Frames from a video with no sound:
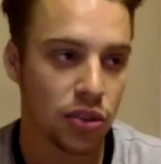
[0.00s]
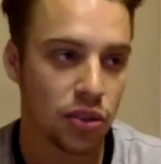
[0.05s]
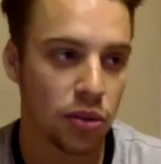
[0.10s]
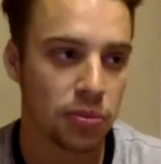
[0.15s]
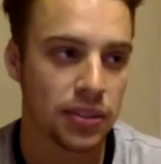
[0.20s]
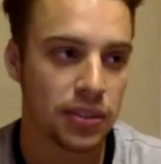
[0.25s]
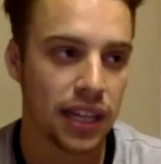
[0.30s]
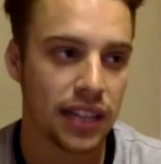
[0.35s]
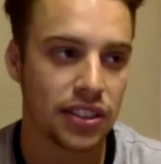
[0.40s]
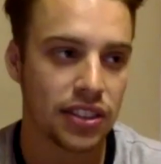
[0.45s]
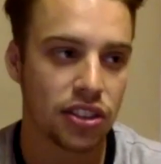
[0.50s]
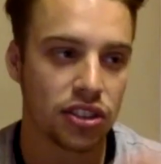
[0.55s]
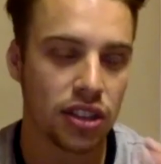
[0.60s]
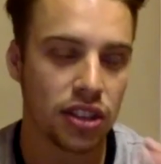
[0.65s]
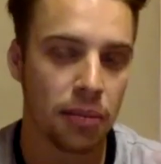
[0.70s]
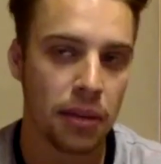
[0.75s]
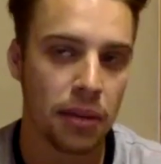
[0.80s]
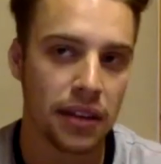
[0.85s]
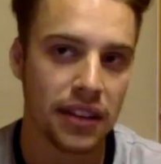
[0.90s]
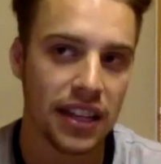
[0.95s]
that's what I'm saying. So
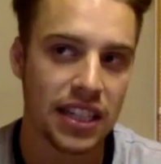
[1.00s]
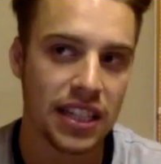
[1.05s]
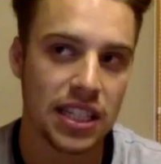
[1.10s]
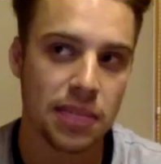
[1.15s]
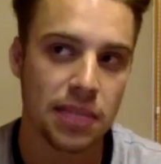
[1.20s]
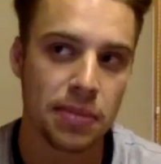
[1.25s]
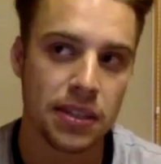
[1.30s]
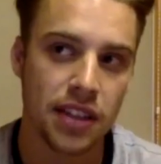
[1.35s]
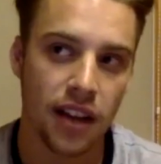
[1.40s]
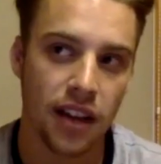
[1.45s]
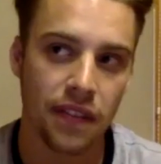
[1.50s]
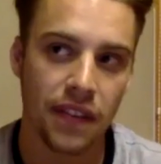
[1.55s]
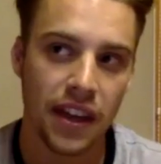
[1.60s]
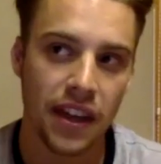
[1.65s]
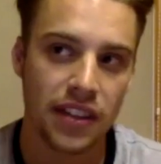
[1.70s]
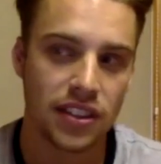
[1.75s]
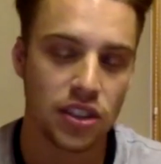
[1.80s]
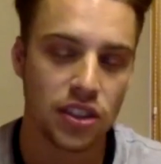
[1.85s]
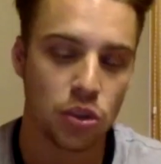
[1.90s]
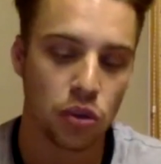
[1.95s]
something needs to be done
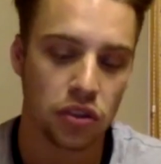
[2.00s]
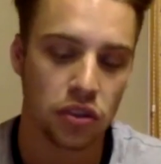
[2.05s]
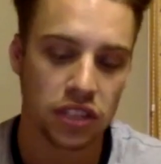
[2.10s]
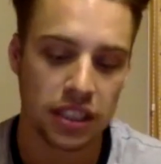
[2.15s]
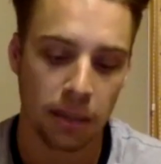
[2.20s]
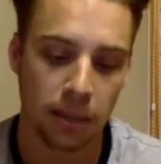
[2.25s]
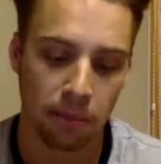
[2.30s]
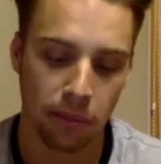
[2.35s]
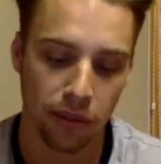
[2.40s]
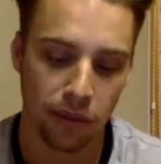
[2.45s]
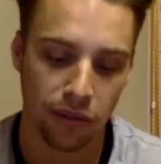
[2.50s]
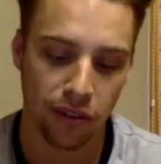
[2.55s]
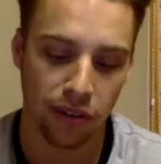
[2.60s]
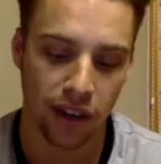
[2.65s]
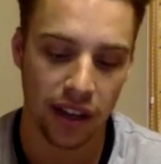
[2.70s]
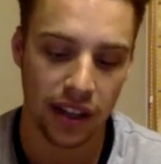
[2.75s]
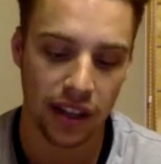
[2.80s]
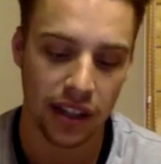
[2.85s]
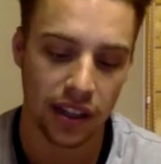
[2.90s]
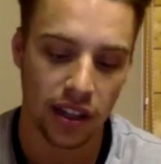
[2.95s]
there to sort of
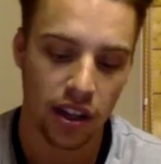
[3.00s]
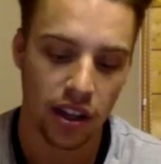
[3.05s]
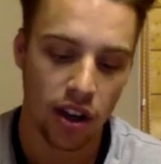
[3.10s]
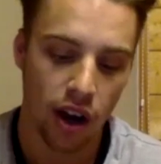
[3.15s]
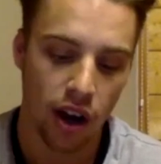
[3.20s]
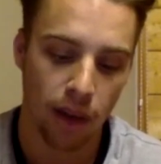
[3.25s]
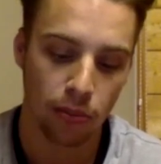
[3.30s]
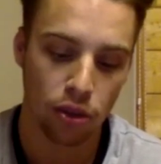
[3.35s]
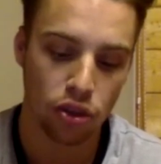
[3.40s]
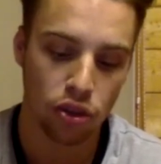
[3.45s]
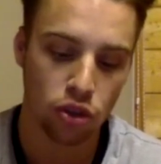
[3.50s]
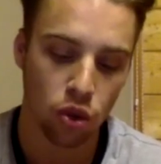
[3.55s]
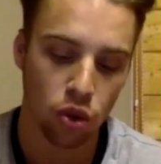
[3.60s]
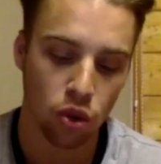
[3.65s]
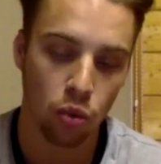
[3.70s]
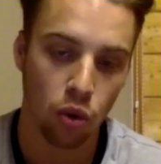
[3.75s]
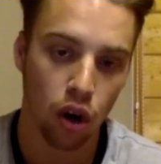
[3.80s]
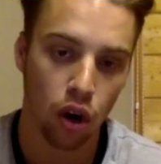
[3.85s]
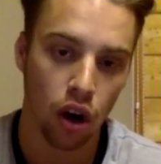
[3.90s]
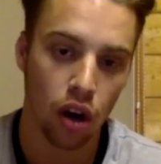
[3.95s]
simplify it. I'm not
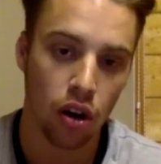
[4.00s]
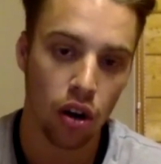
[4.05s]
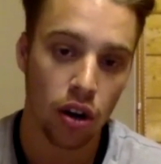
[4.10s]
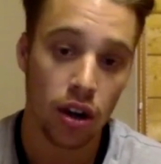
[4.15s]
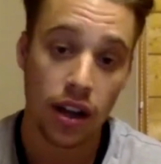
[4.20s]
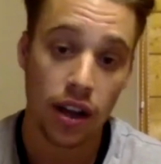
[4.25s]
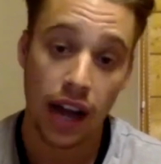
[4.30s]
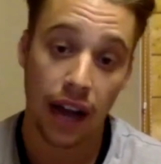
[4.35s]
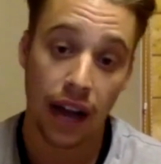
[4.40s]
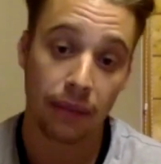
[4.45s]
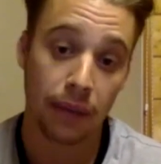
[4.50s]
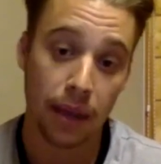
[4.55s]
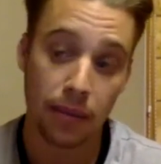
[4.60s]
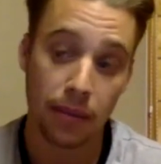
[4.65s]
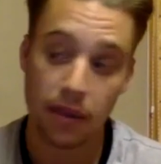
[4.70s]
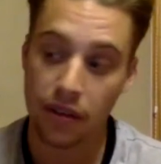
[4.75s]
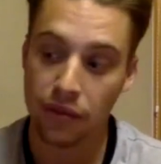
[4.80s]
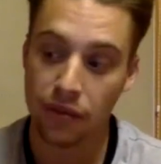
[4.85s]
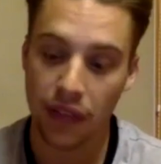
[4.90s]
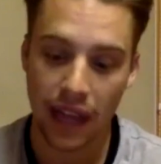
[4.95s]
sure what, and
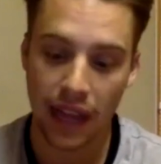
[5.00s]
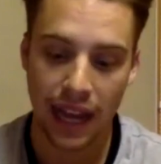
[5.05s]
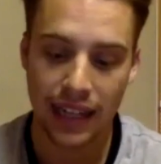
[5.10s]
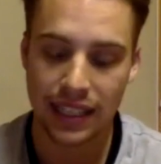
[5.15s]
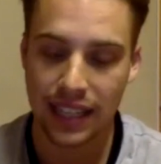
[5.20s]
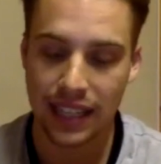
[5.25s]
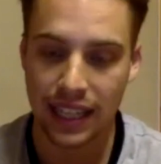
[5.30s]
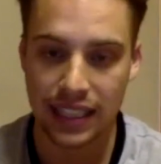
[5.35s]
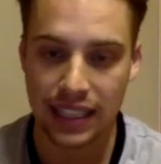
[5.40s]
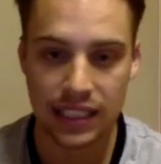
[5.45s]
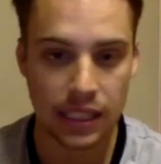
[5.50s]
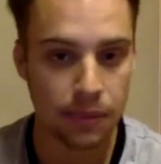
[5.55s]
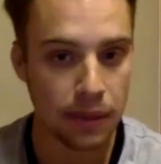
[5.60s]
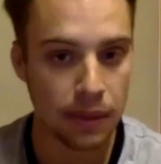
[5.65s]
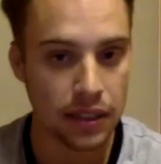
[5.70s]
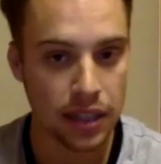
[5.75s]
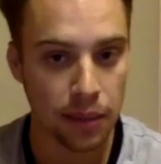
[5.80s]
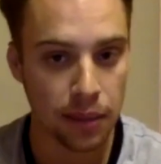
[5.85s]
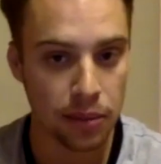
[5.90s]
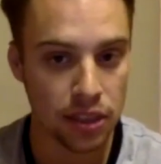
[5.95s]
maybe if they had an
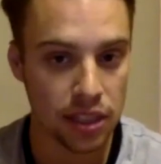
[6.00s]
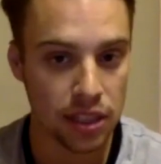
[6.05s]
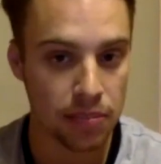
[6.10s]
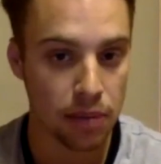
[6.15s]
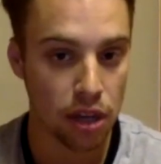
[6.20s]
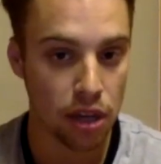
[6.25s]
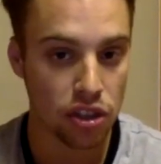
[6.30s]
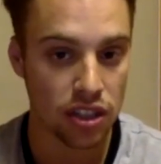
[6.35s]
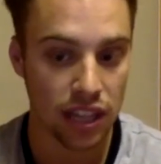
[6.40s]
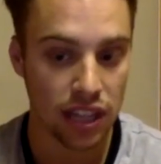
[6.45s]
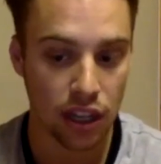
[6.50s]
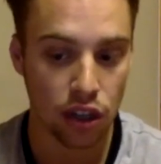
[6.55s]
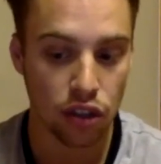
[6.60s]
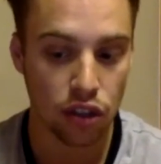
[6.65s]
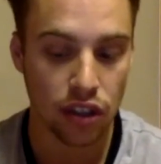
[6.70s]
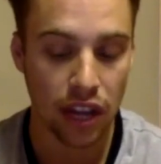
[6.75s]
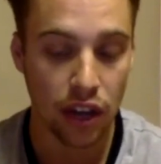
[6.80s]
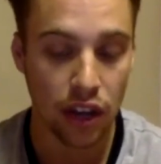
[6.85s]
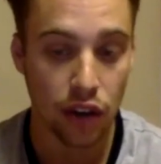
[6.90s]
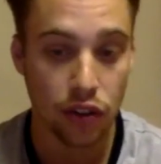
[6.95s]
ATP WT merger, they
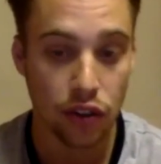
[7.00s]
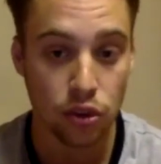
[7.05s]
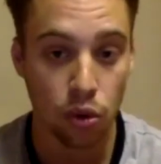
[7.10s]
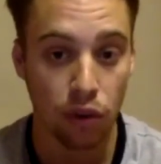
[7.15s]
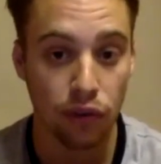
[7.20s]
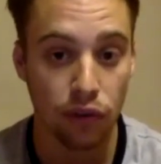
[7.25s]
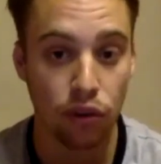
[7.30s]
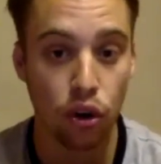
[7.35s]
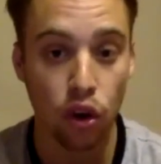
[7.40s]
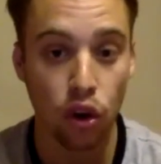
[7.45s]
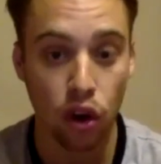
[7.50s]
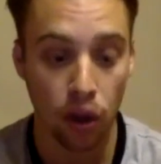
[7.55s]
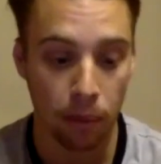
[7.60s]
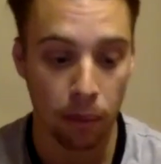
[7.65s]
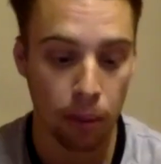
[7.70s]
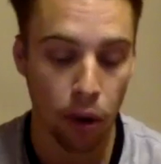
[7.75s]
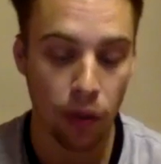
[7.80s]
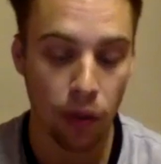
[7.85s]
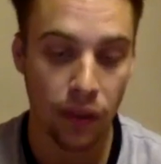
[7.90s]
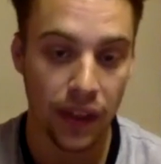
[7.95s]
could they could sort of look
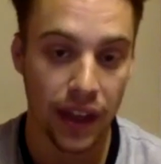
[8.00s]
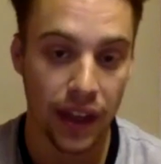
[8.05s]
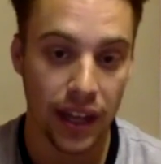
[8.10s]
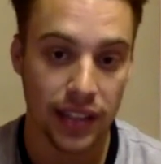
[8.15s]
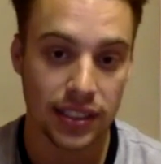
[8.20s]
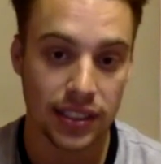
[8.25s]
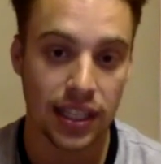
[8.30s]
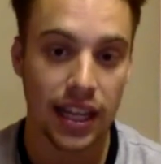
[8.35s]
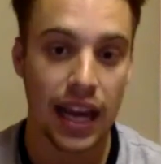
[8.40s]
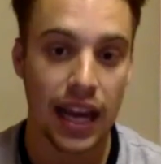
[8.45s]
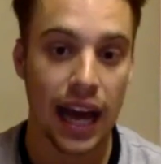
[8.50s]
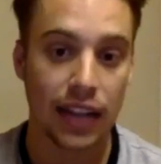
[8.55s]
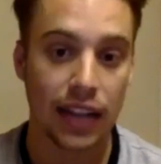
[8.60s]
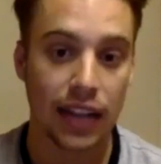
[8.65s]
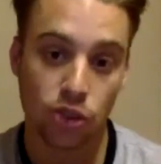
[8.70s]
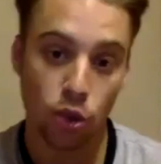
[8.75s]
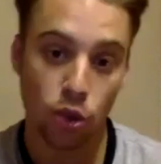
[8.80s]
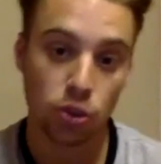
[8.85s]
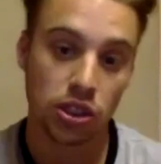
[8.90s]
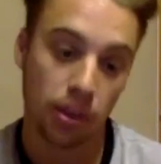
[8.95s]
upon this
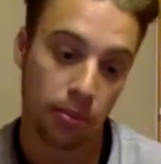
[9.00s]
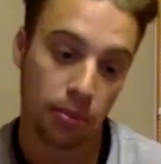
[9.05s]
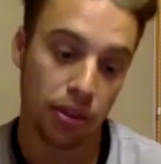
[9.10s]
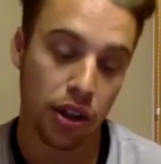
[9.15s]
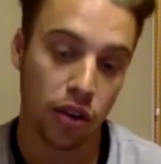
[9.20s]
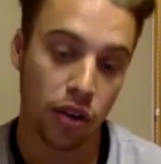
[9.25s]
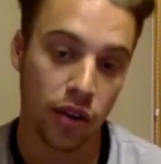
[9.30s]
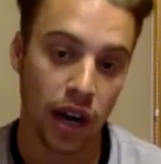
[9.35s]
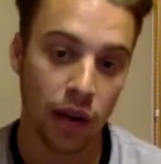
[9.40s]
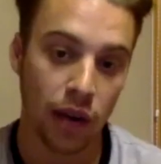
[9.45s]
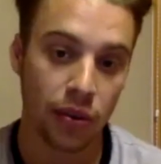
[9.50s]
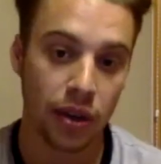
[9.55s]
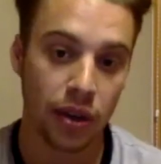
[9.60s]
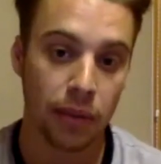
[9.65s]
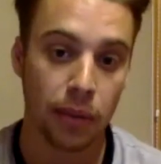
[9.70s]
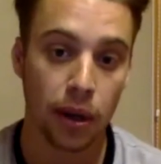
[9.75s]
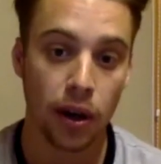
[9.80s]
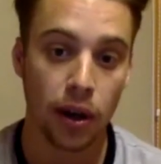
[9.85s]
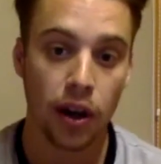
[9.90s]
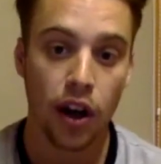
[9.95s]
and do something around
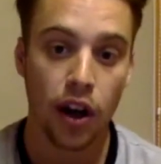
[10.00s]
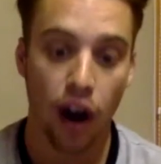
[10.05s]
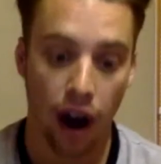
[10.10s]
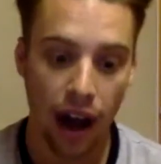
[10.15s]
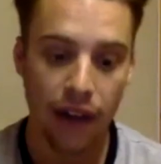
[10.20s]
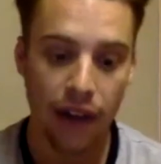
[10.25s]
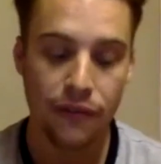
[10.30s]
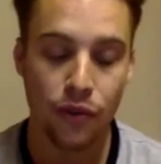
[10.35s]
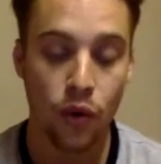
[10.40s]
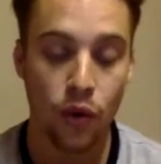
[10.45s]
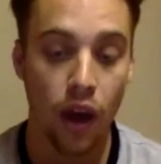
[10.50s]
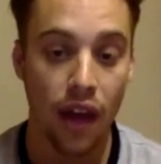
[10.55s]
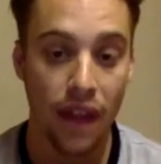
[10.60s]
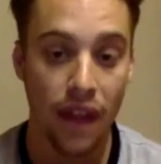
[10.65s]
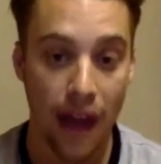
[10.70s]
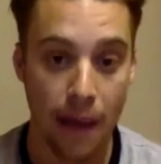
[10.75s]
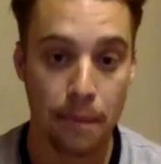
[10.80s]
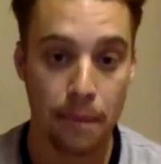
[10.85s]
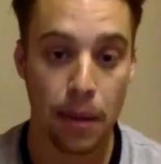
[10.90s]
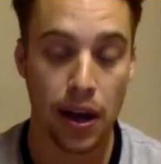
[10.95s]
it. But I feel like
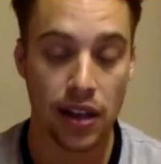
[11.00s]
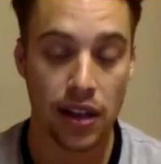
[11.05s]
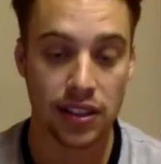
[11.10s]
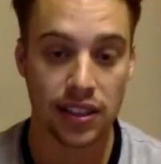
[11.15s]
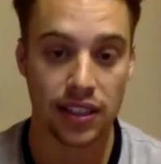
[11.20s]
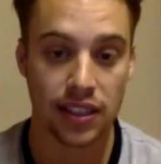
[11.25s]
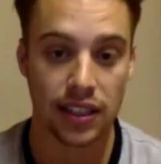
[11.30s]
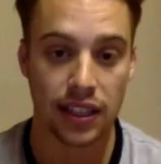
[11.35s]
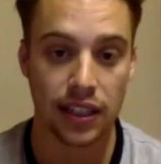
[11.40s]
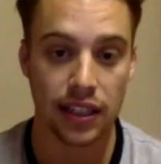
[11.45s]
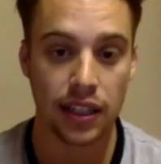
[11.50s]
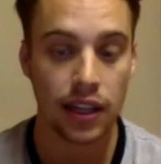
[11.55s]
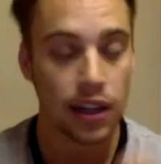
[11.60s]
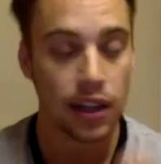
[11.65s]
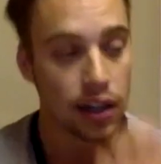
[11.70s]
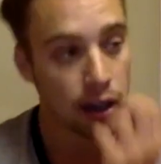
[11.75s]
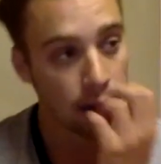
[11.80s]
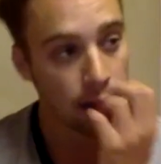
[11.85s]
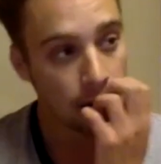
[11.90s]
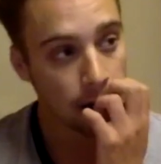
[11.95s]
that personally,
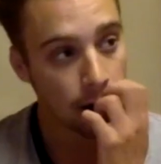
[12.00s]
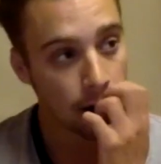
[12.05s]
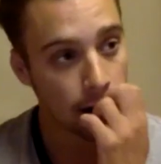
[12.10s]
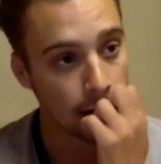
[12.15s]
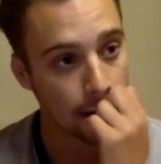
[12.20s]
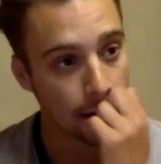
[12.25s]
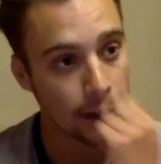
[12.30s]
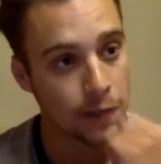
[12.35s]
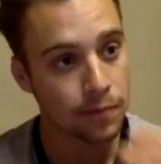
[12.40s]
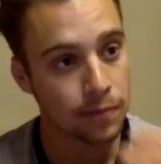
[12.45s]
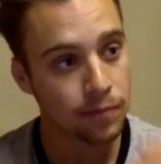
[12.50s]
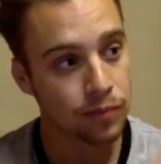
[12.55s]
like